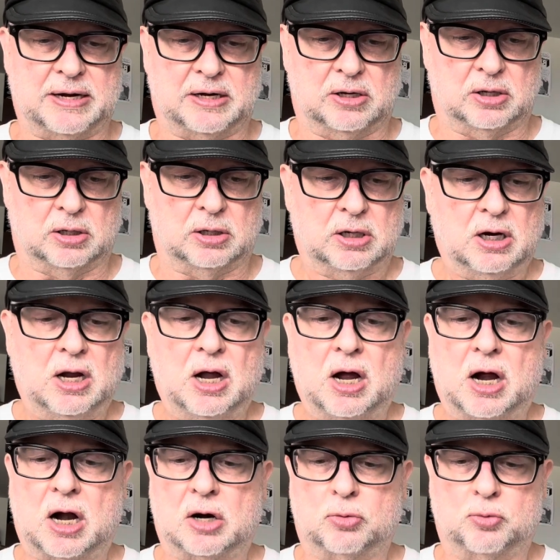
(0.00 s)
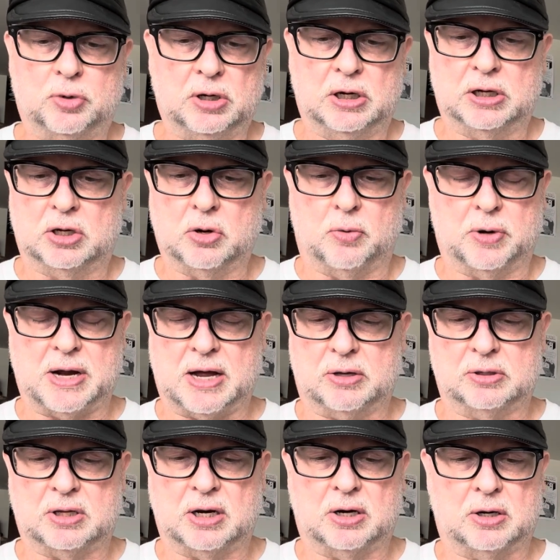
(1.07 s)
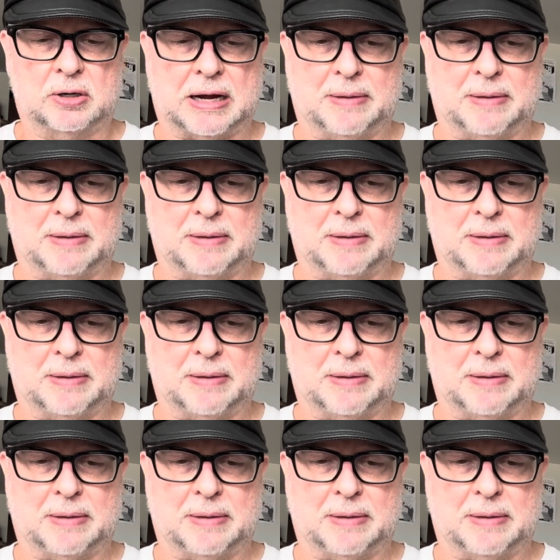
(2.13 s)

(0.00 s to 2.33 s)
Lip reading: here are really going out there.